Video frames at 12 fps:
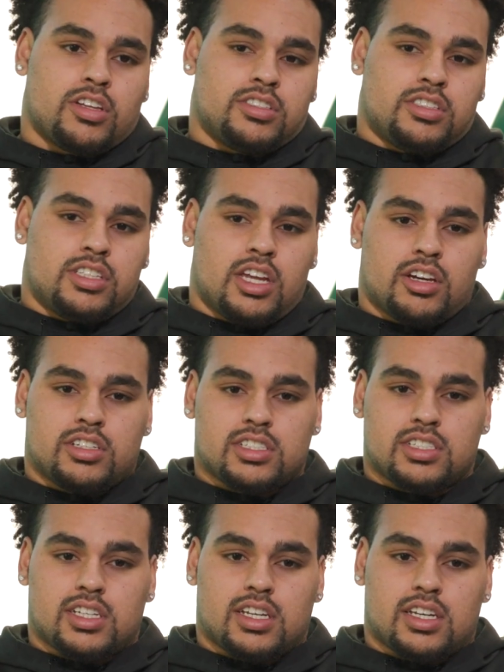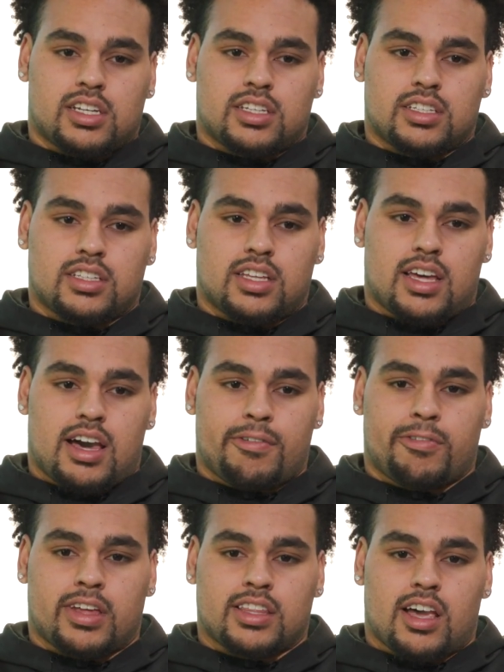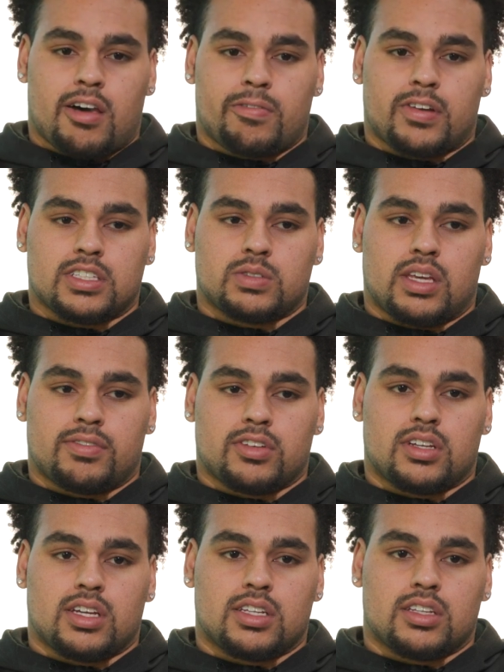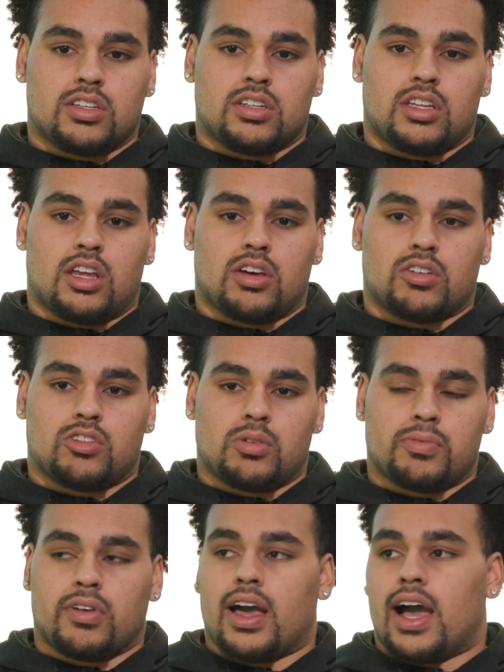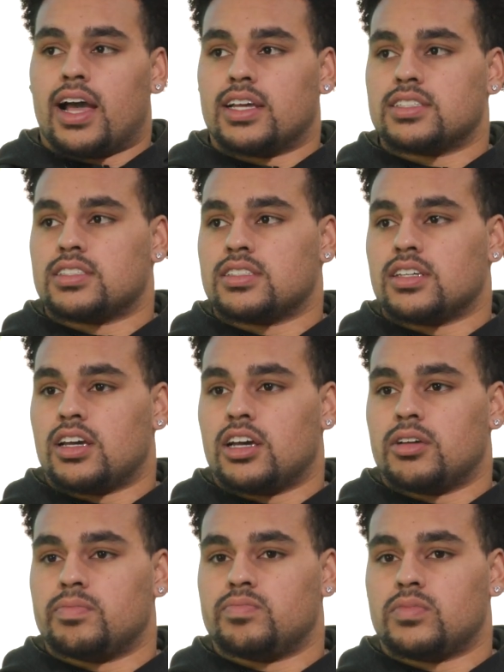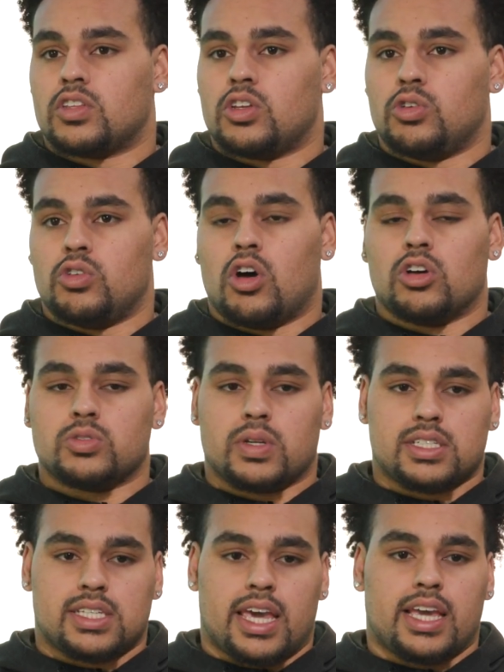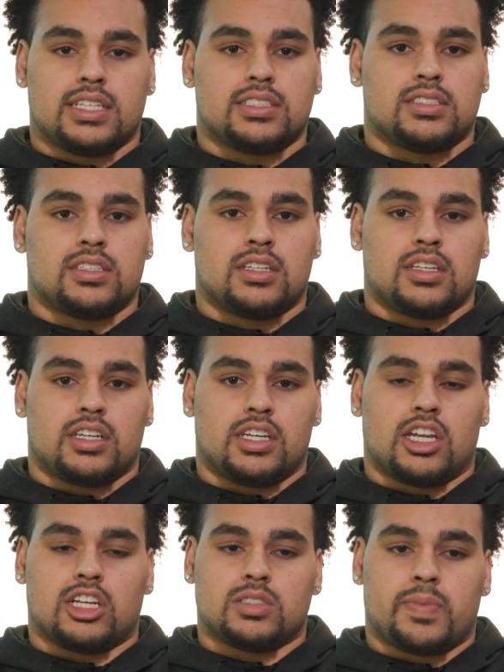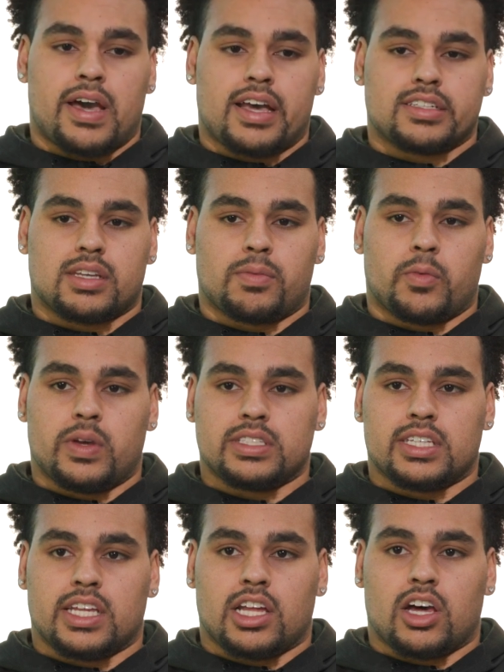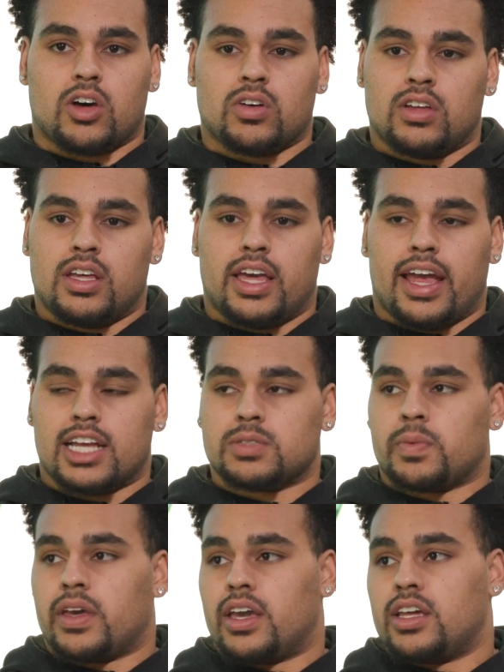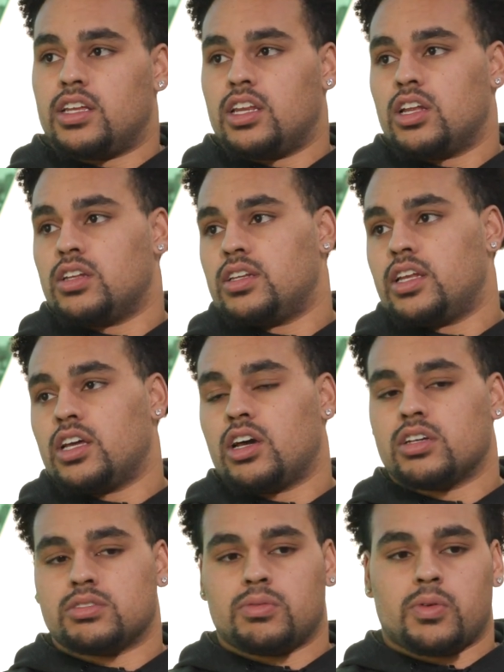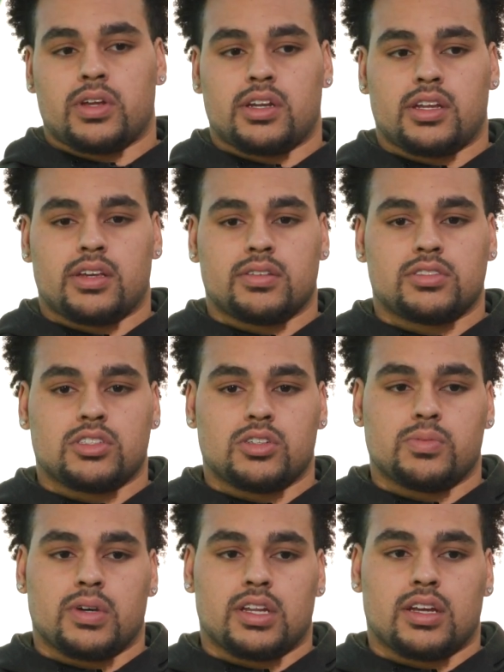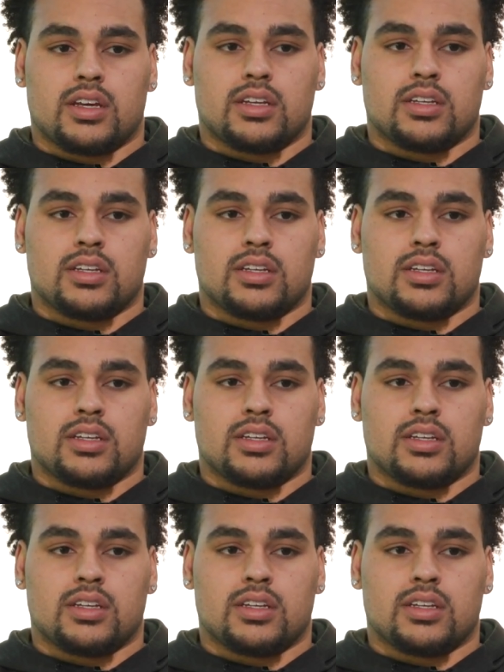you know, just uh, I feel like the offense, we have a good, you know, group of guys um, who knows what it takes. You know, these past couple of weeks didn't go as planned. You know, it didn't go as we wanted it to. But uh,